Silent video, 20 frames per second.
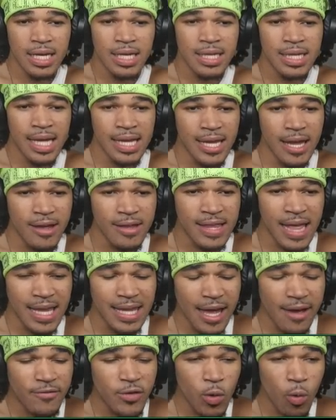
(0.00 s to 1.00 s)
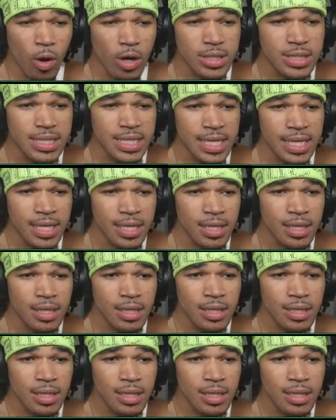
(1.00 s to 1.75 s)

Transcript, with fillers: They left you on scene?